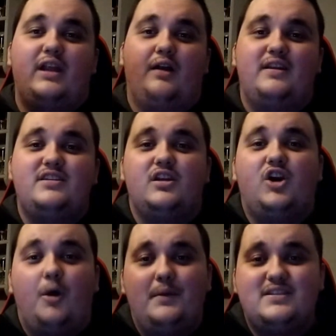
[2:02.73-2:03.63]
down into the
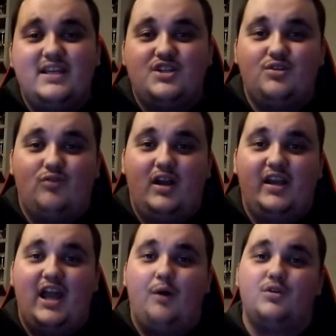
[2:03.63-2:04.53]
comment section
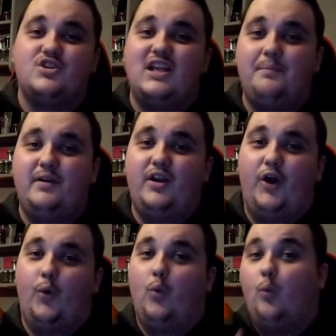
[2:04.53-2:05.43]
right now just let me
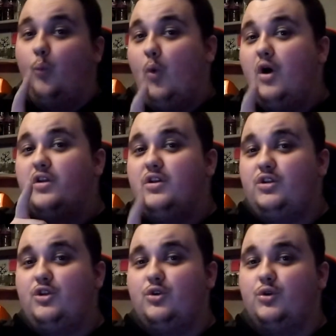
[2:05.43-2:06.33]
know what
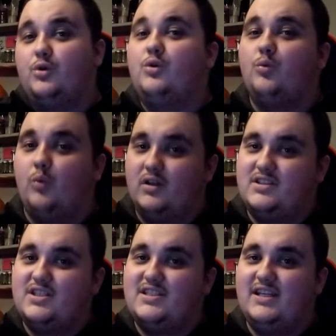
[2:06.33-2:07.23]
did you
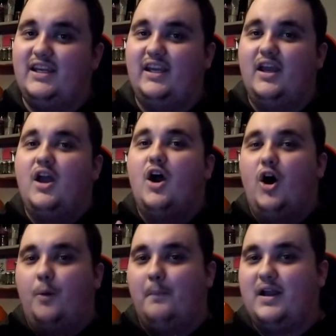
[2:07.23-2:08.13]
want to see
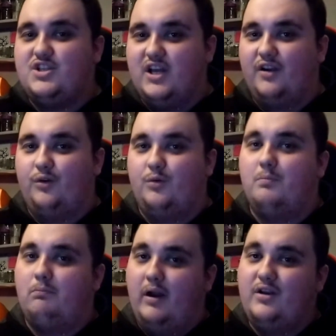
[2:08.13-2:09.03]
on my channel?
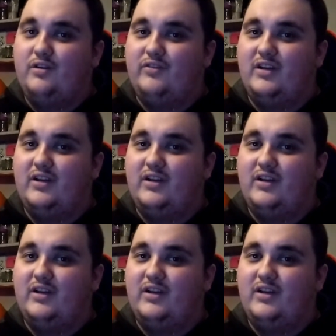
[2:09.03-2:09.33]
Brand new